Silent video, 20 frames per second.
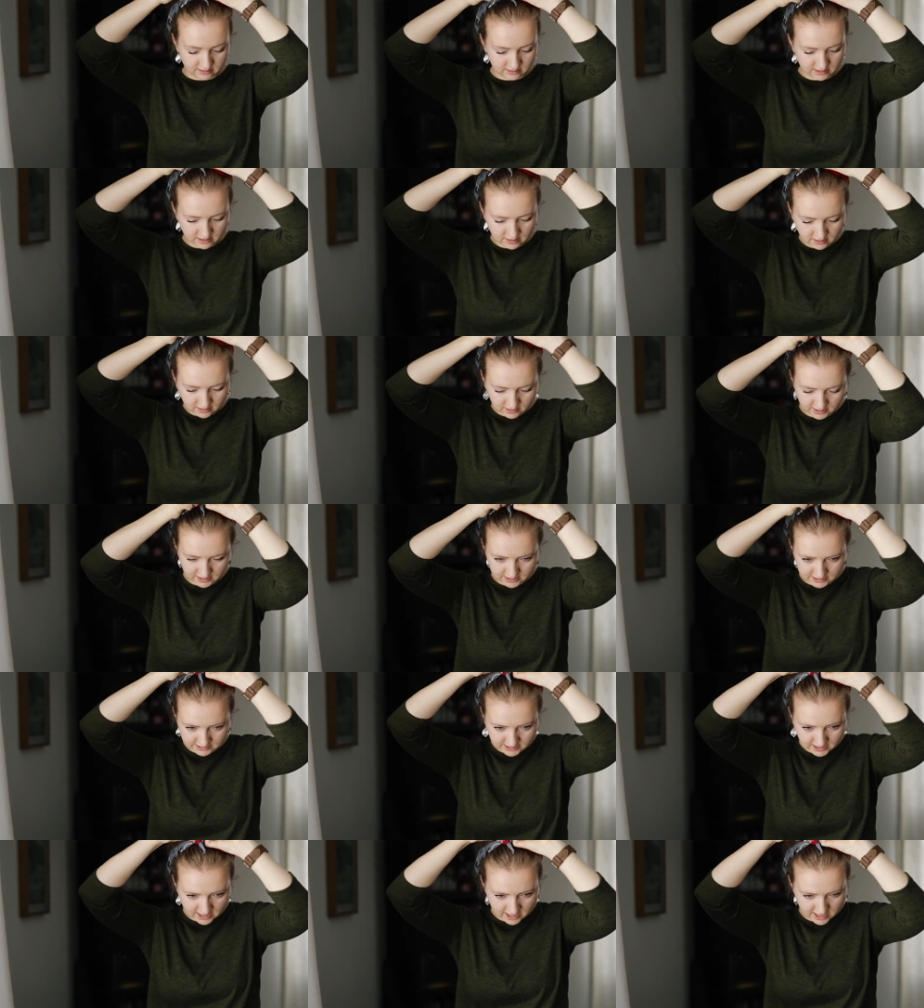and then I'll
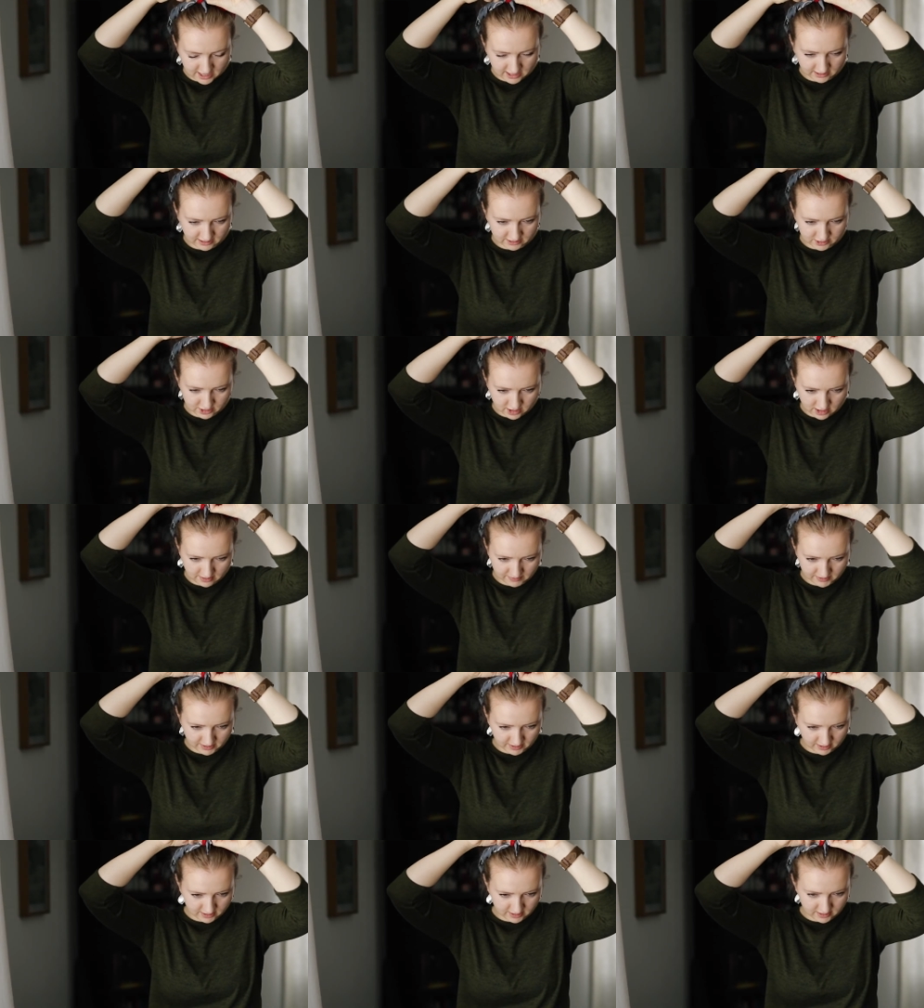untie the top
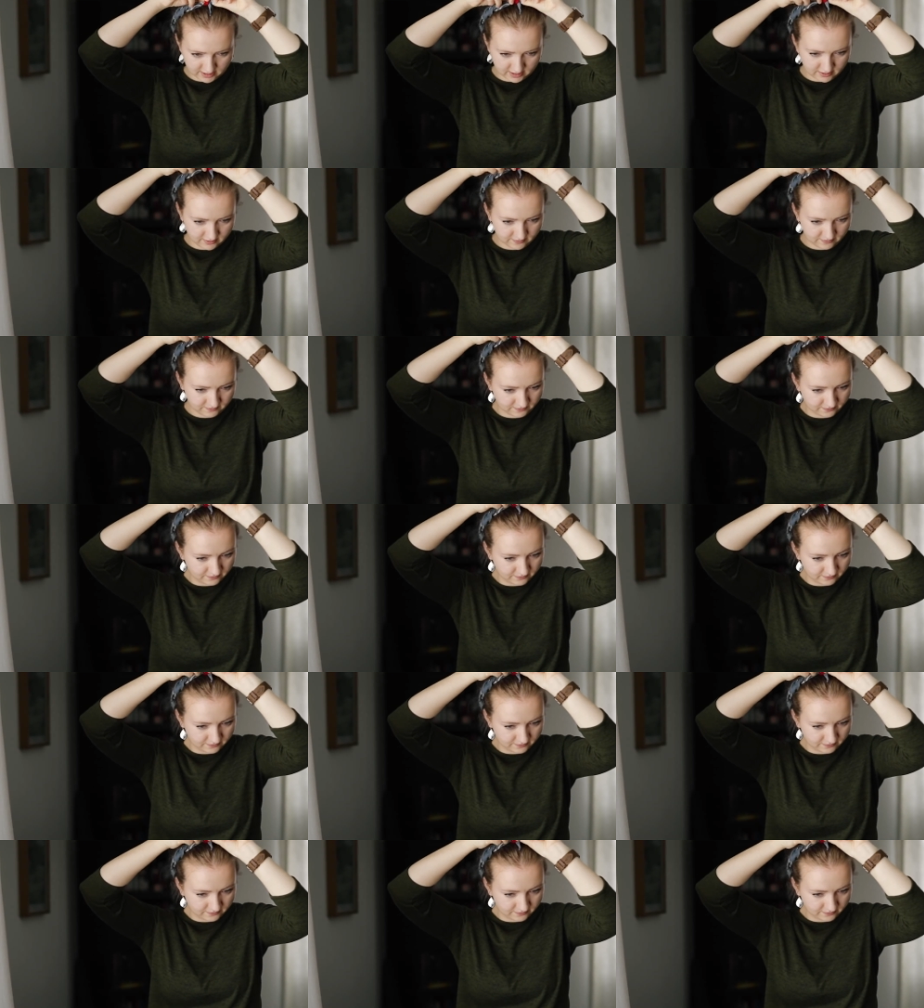here.